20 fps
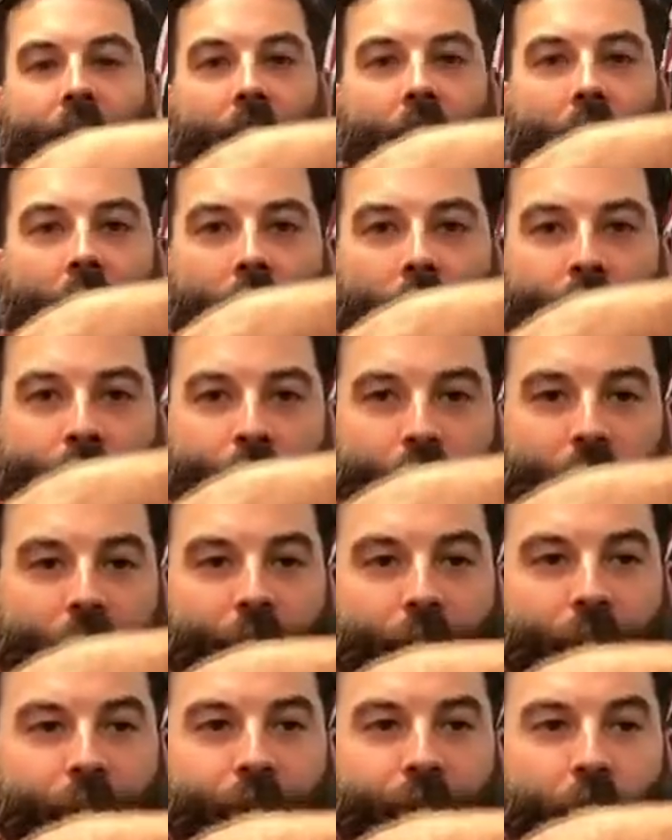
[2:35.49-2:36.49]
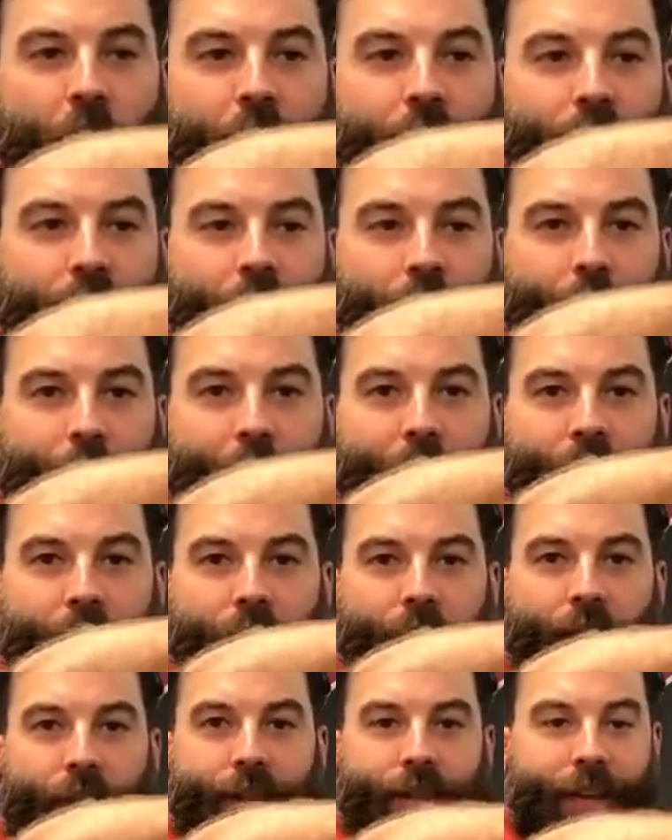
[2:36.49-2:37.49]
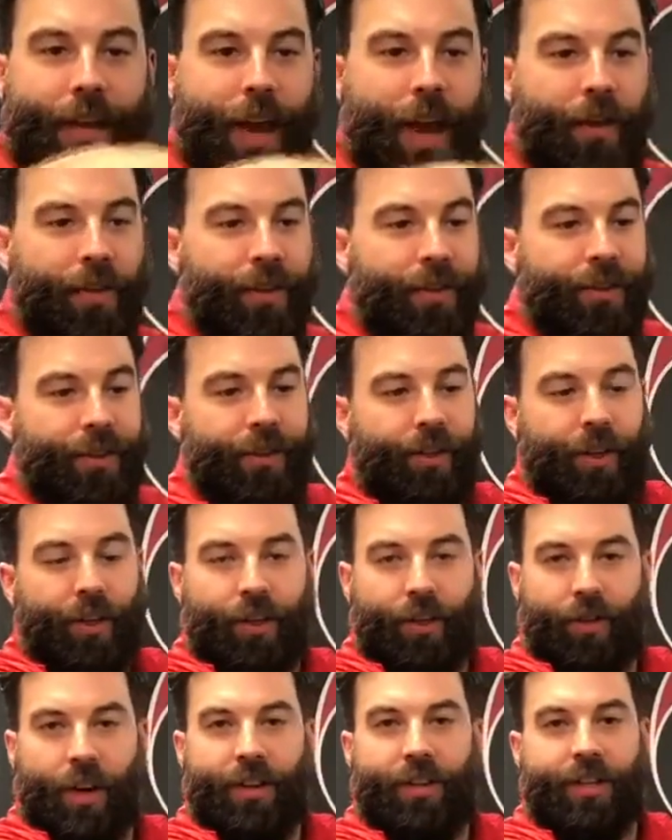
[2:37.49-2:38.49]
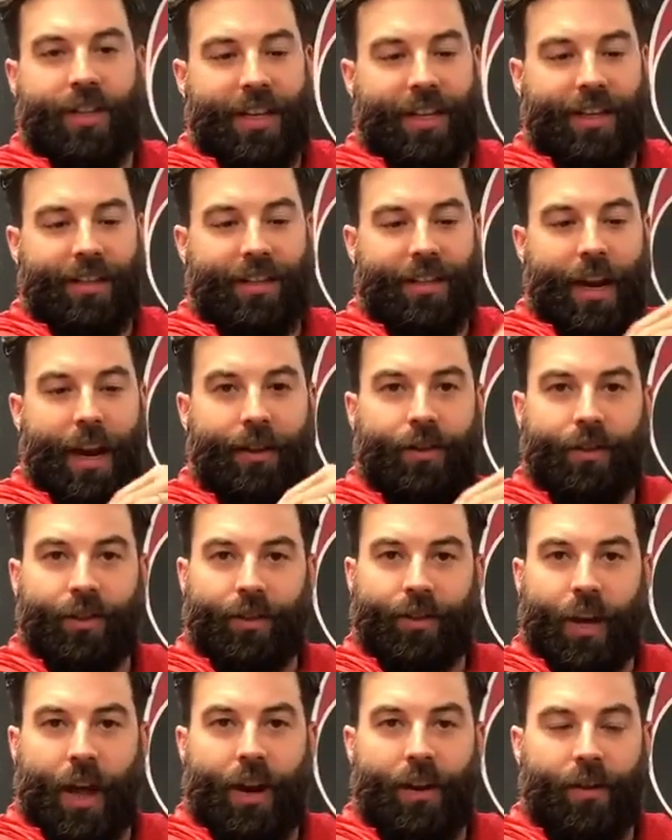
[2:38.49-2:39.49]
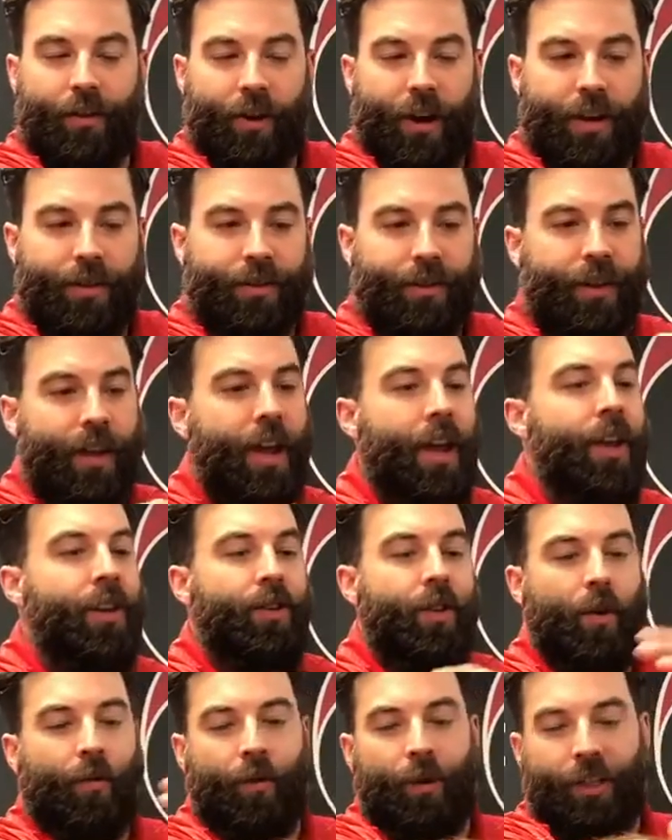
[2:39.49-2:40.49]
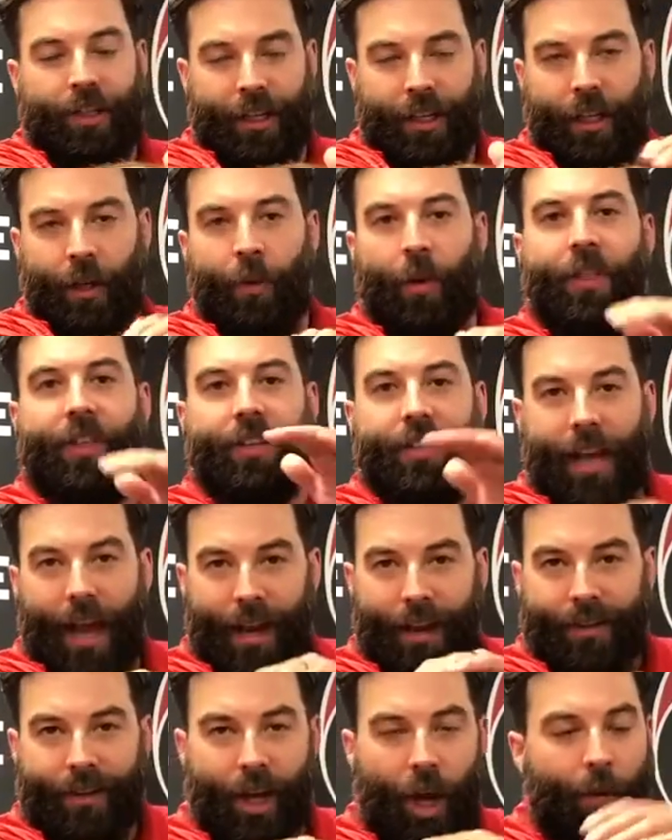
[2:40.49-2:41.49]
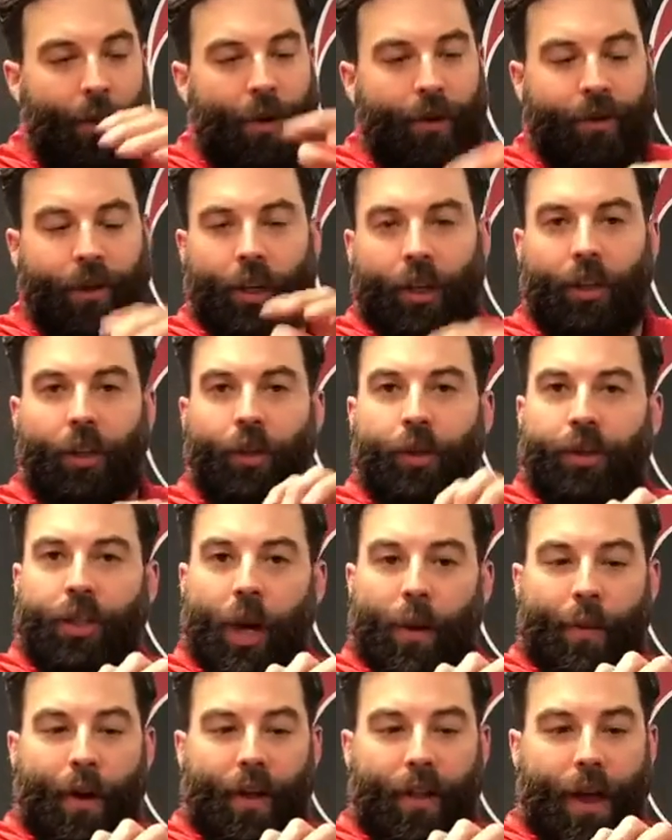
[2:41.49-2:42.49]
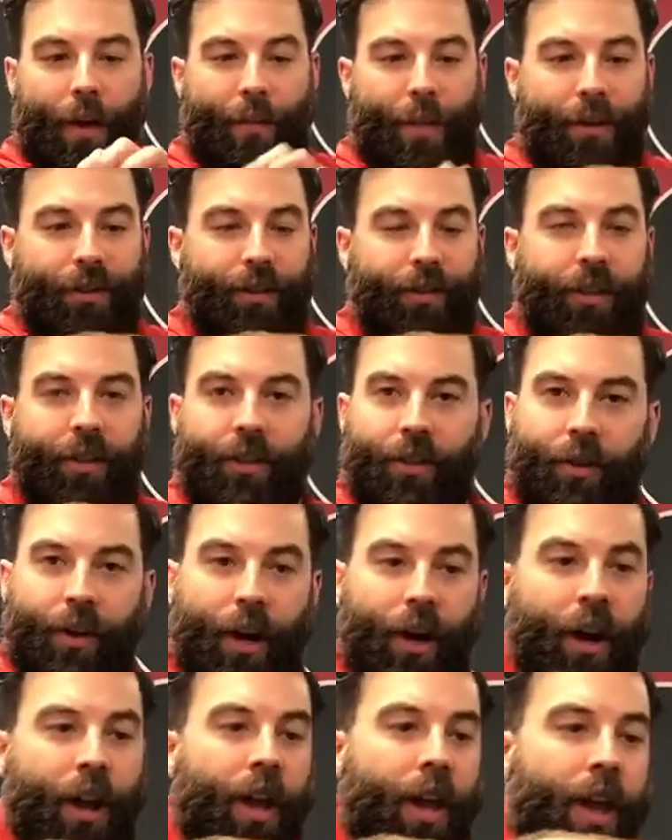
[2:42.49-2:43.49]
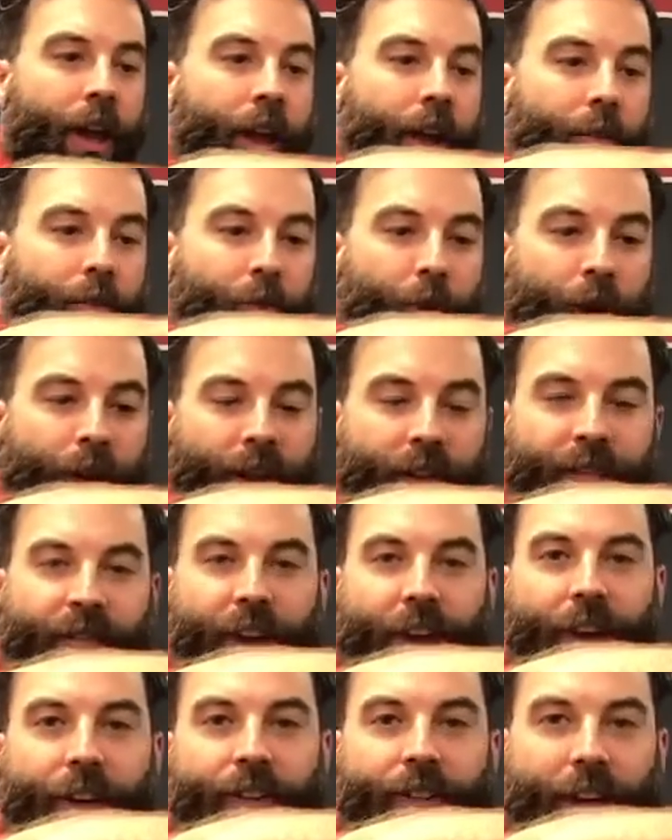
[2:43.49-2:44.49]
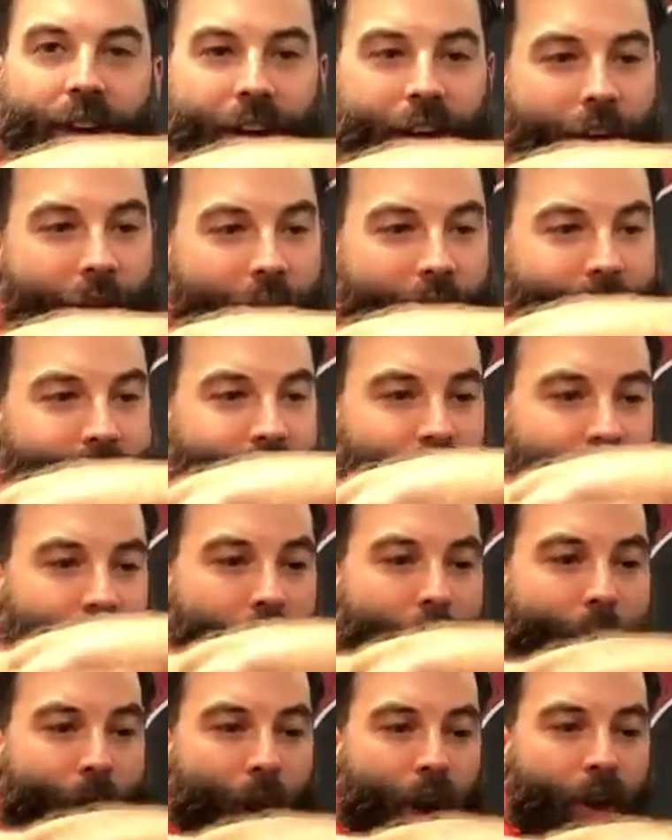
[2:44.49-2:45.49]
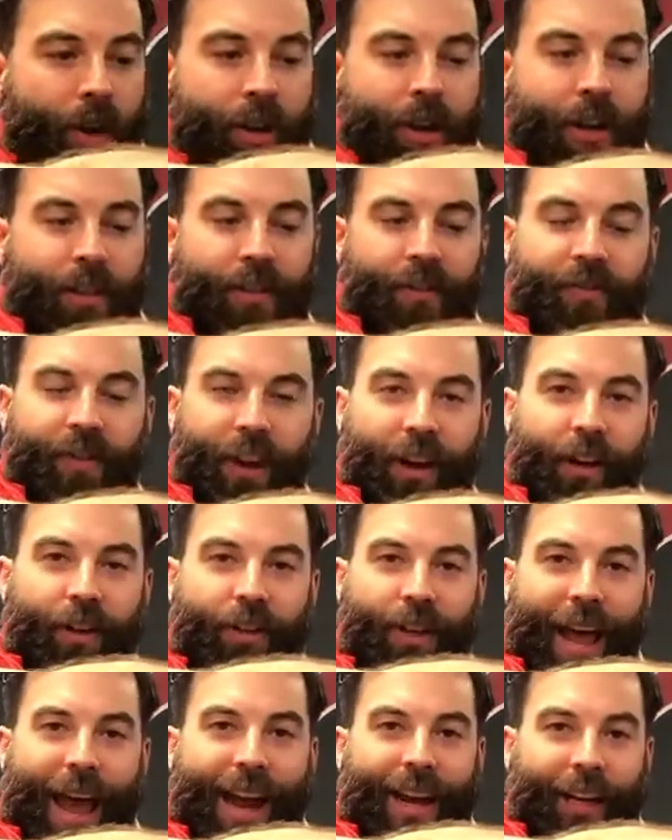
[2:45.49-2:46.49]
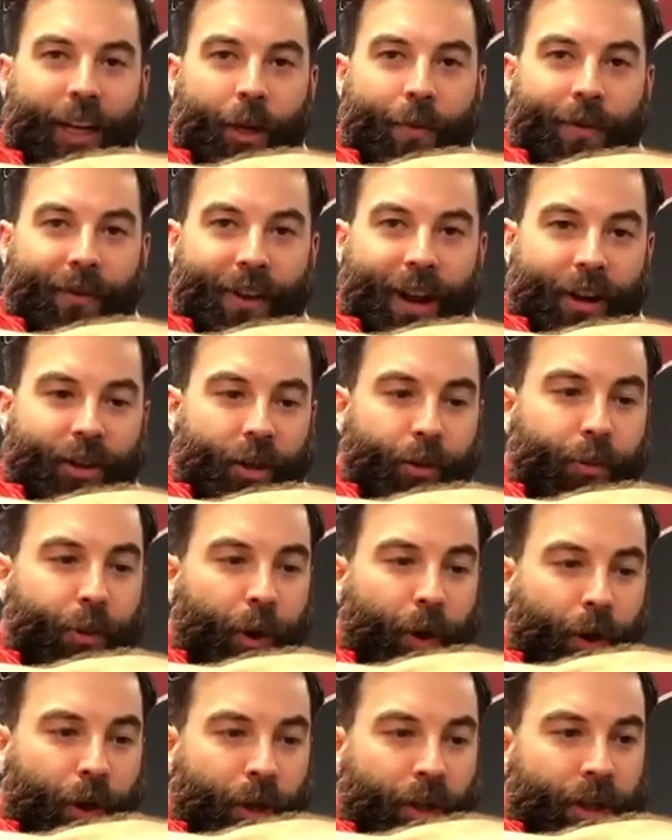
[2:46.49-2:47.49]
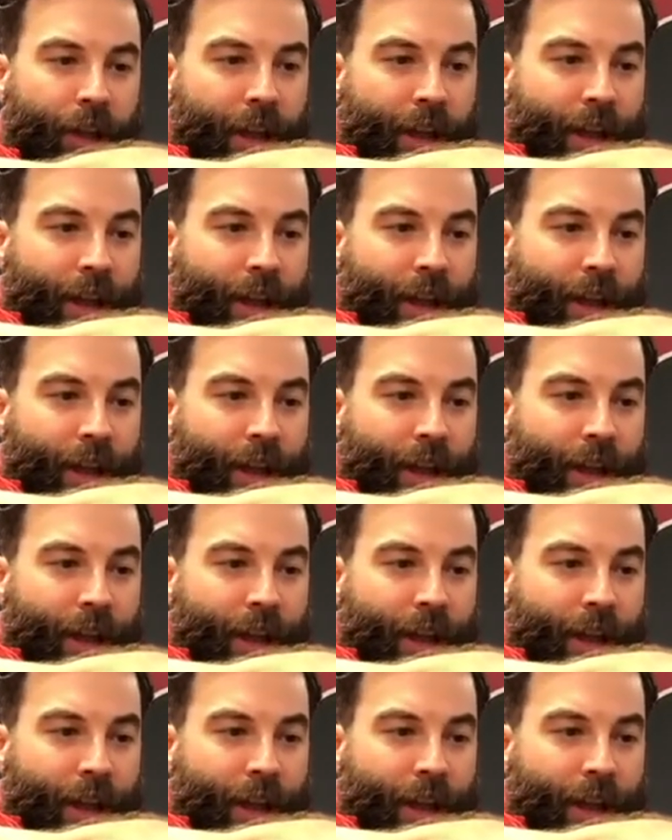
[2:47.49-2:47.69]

Arm straight out in the front, you're gonna bend your wrist down. This is gonna stretch the extensor side of the wrist. So if we're dealing with a tennis elbow, it's gonna loosen up all that muscle tissue here. Bring the fingers in. I like to grab underneath the fingers to add a little bit of an extra pull.